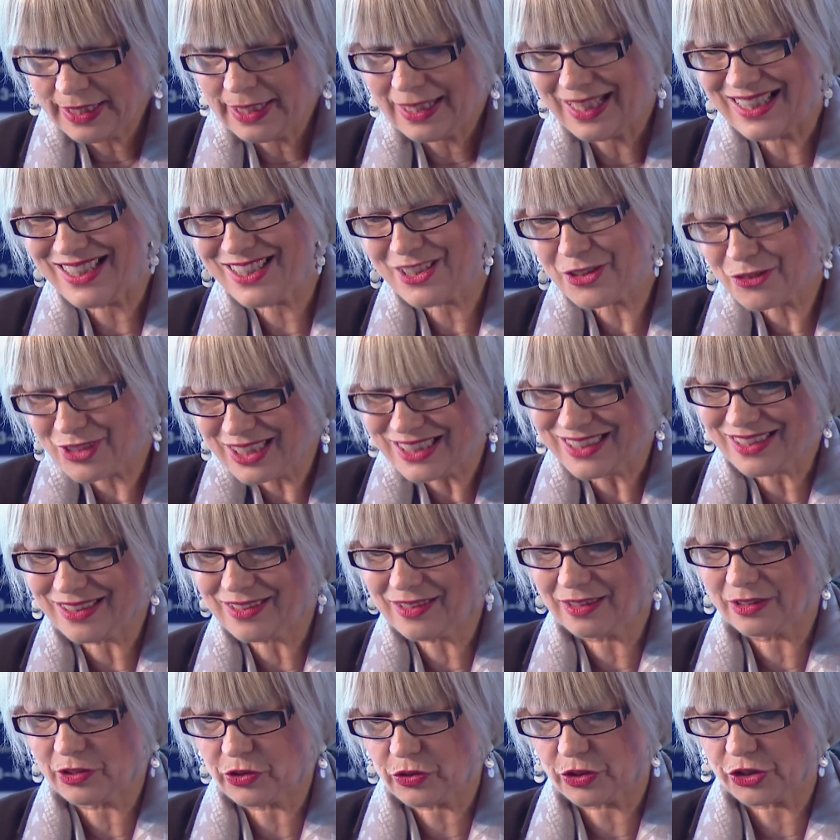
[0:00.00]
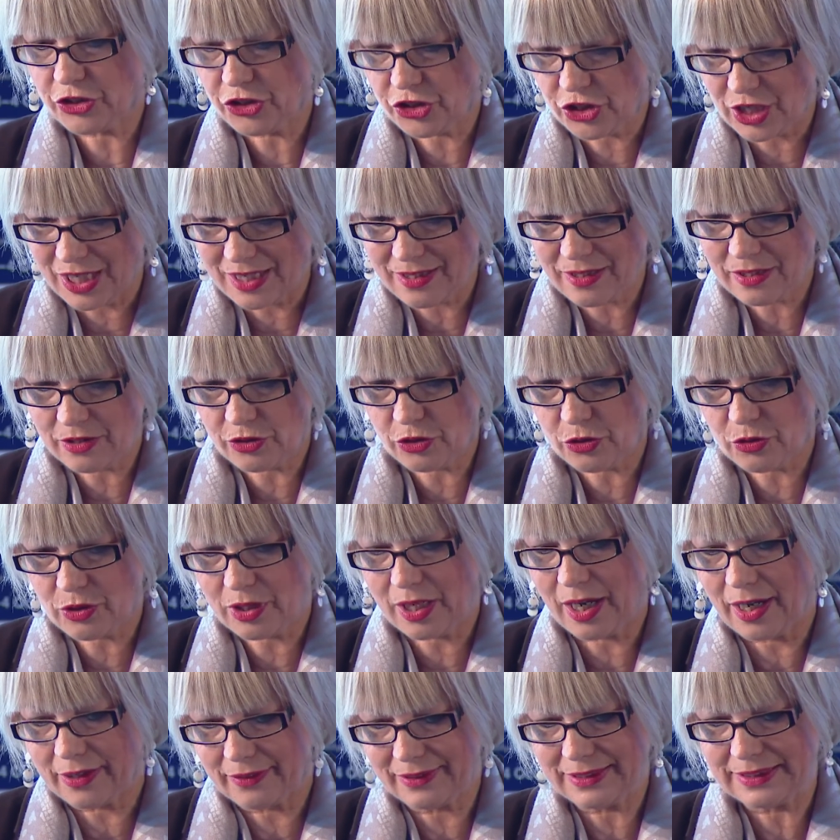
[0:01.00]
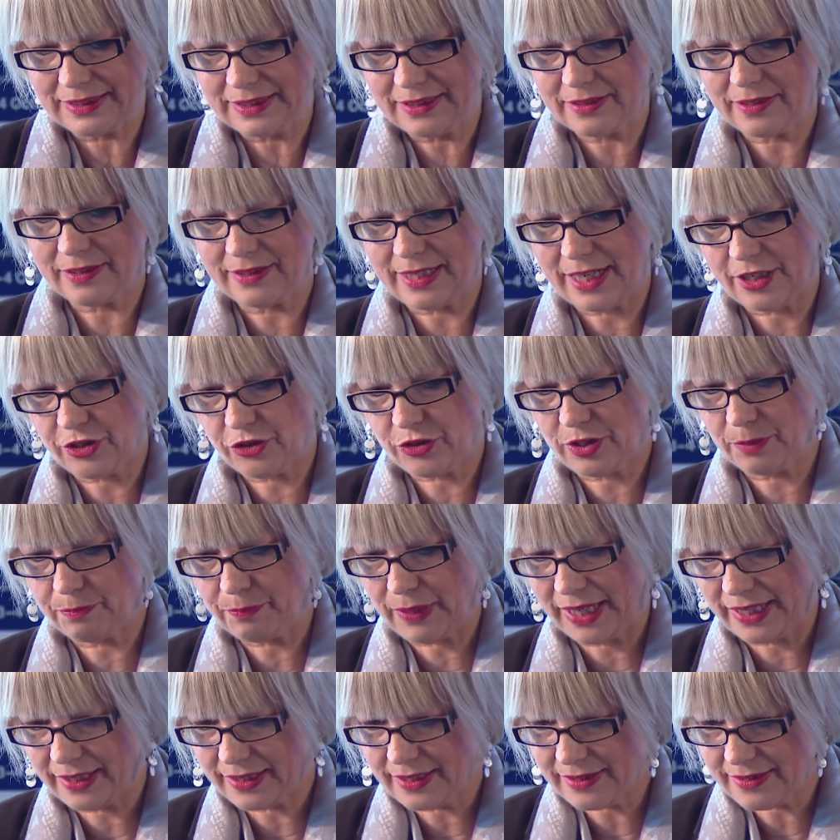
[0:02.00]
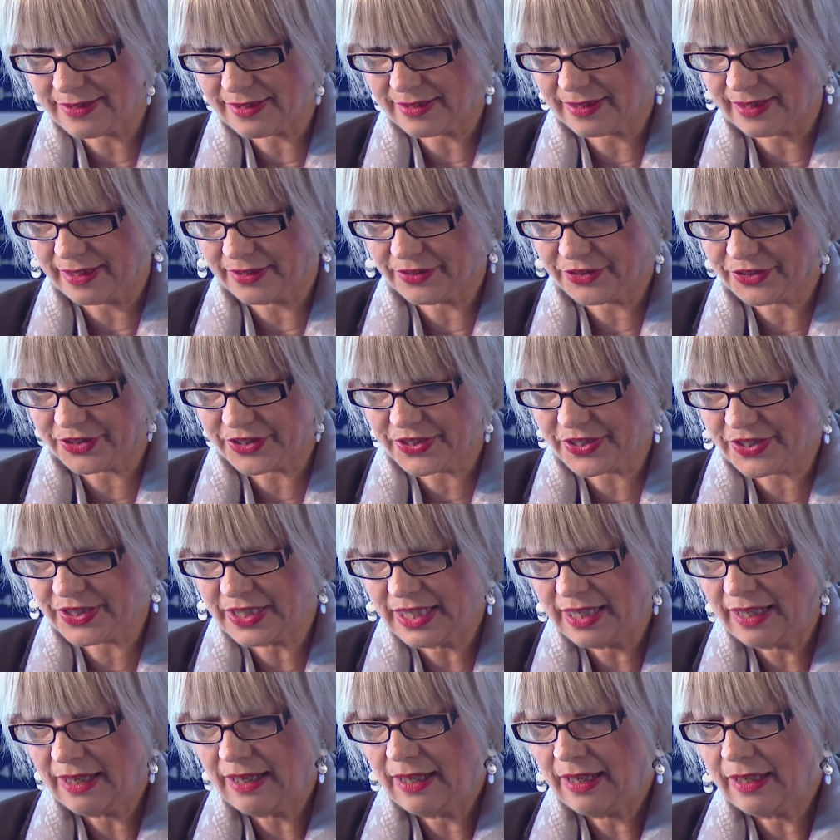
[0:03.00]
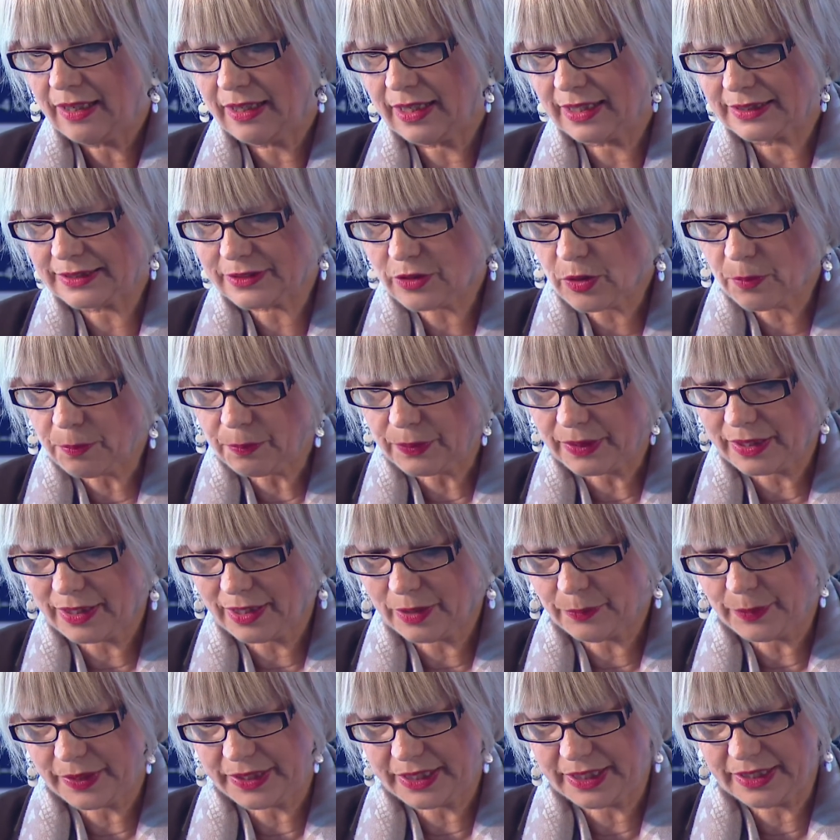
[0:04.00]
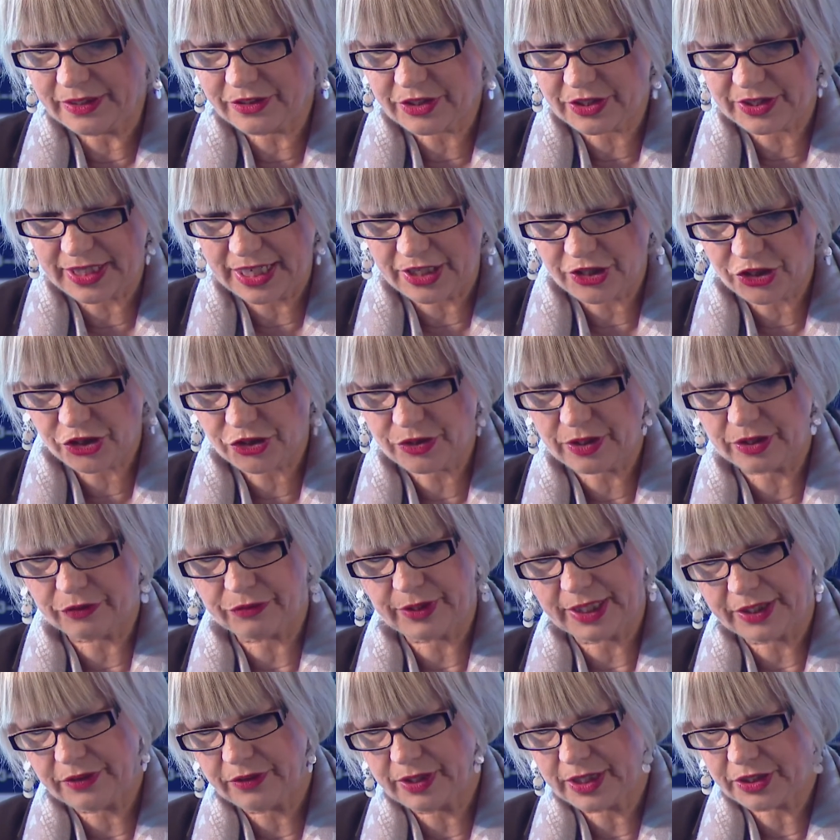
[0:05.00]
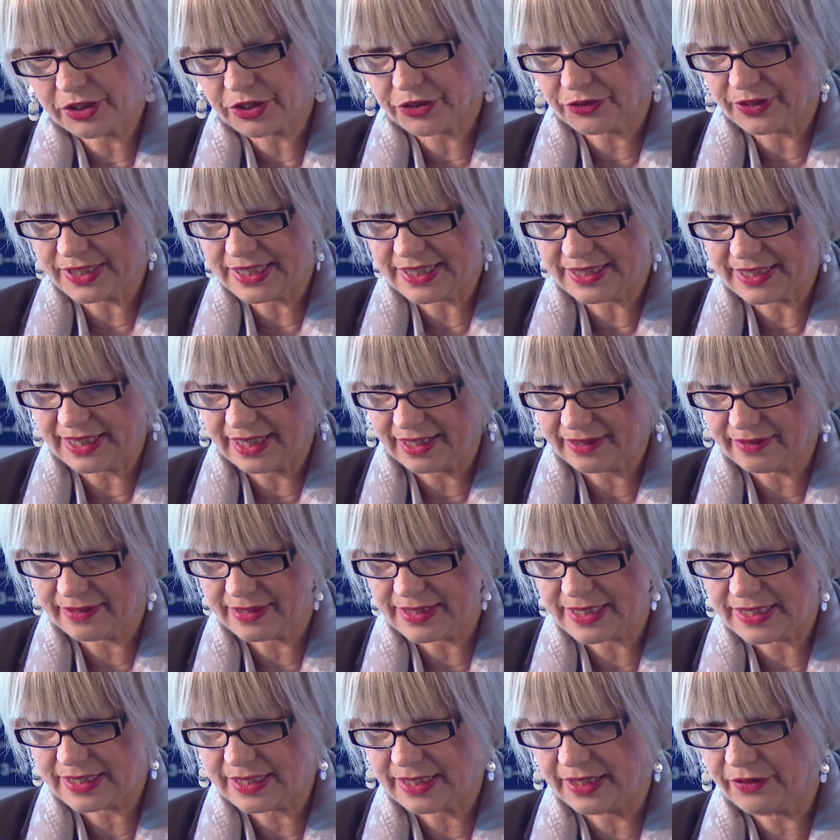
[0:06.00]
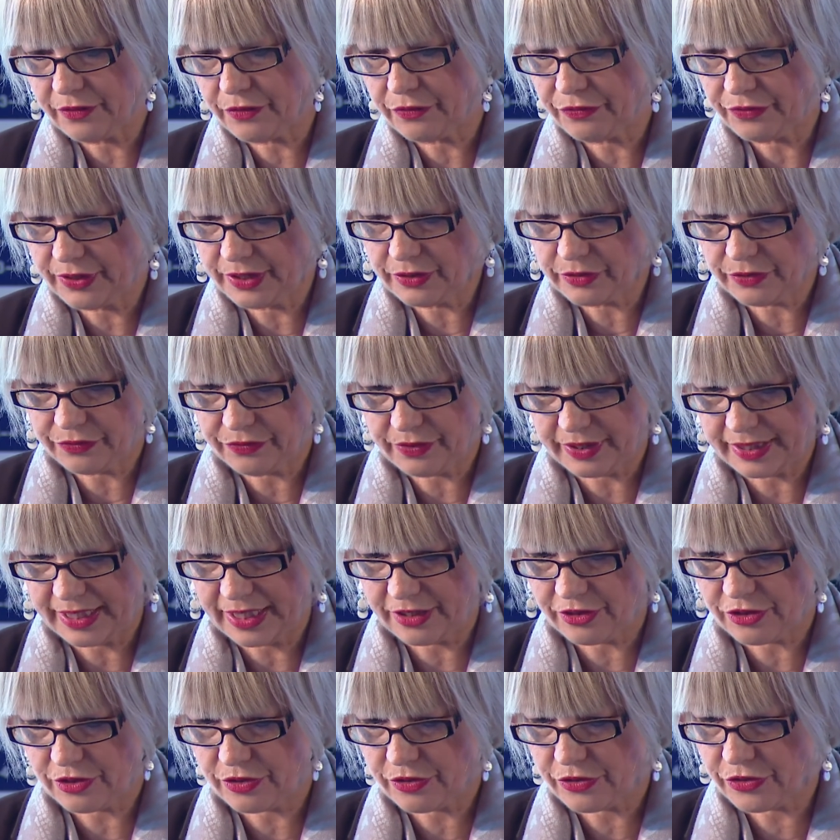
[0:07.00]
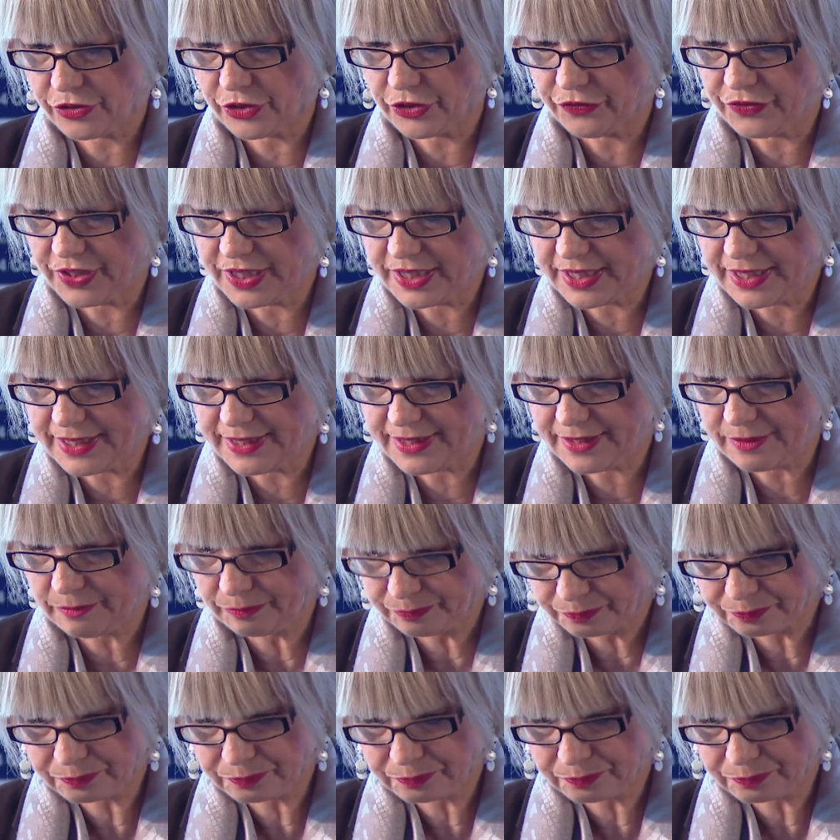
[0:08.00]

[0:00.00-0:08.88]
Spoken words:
It's critical to adjust to current international banking standards and comply with the international regulatory standards in the field of financial services.